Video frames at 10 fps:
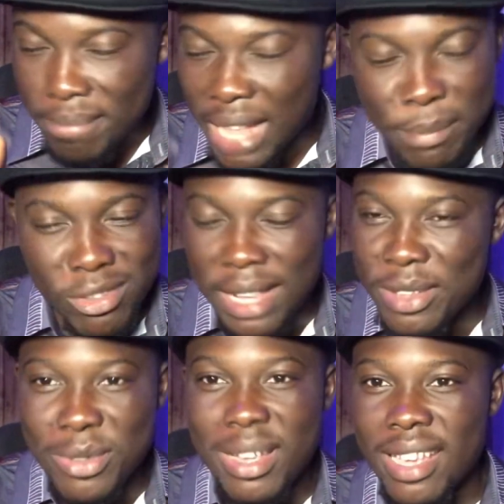I'm
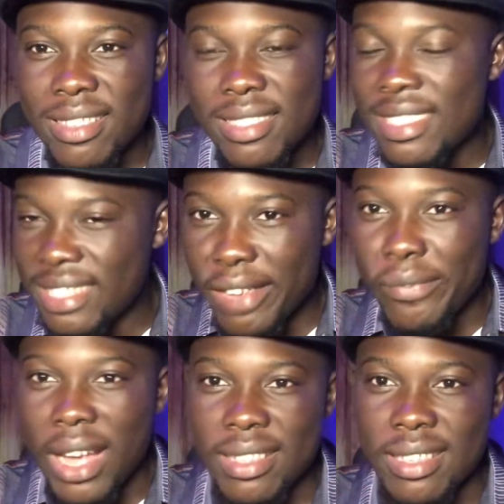telling you guys, this is a
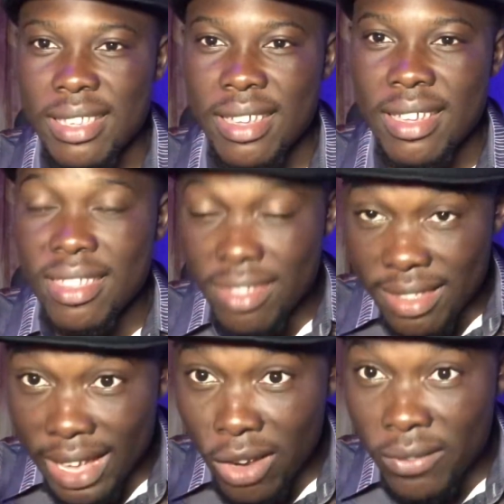fact.
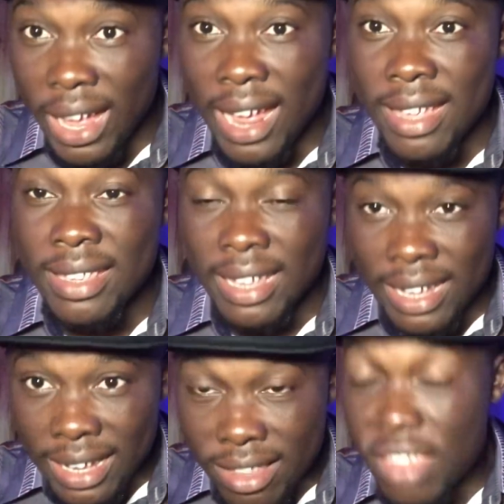She's
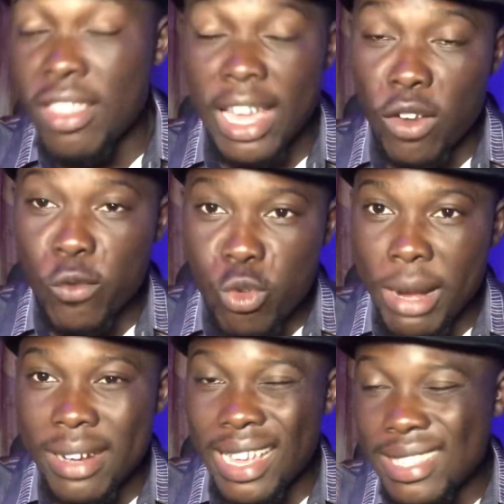the kind of
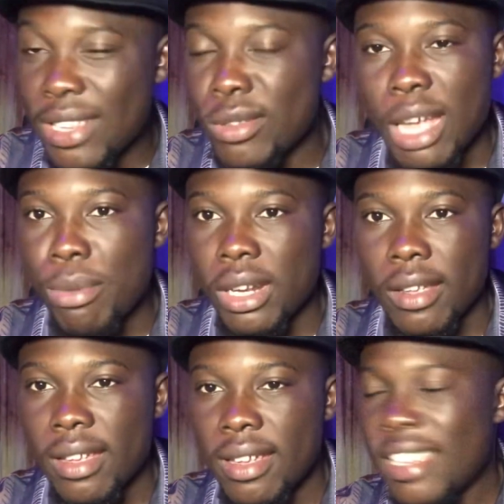woman that sells her body.
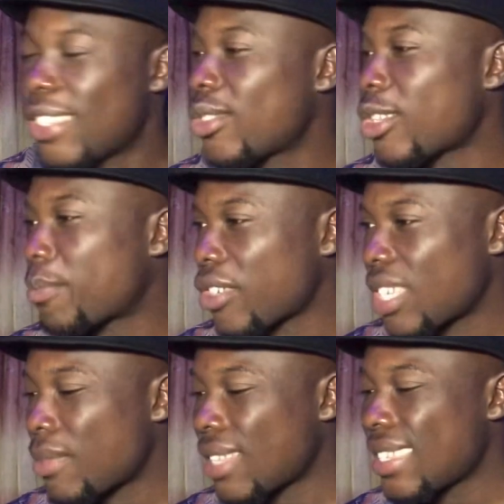It's not
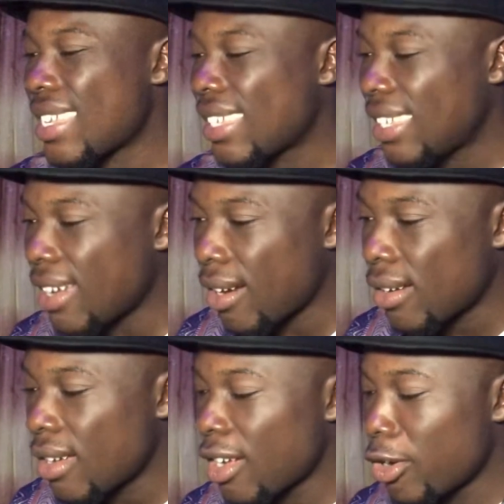possible that a
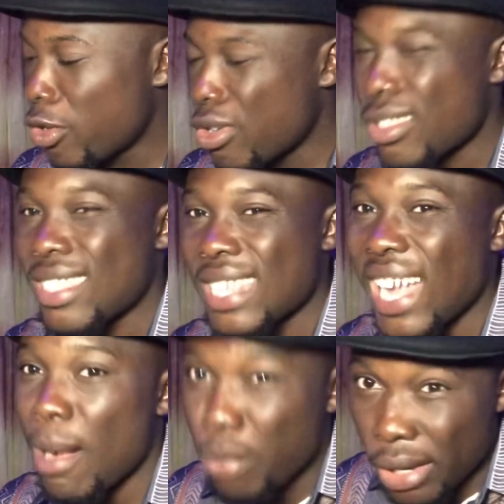girl who doesn't
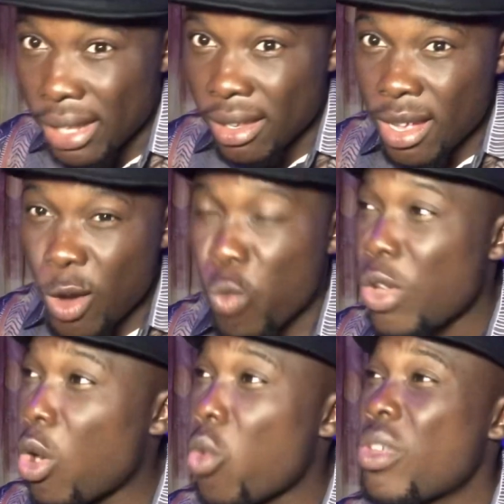sell her body
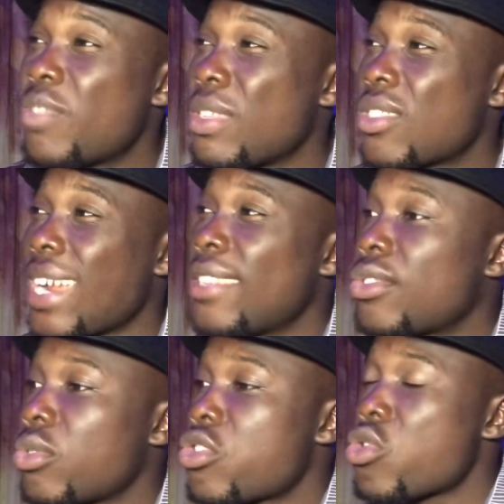will always be
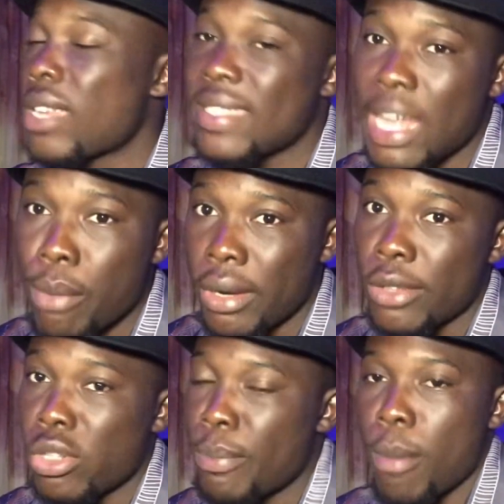trying to showcase her body
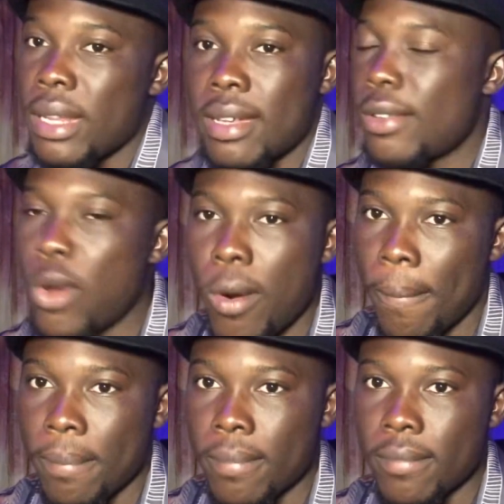to the public. No.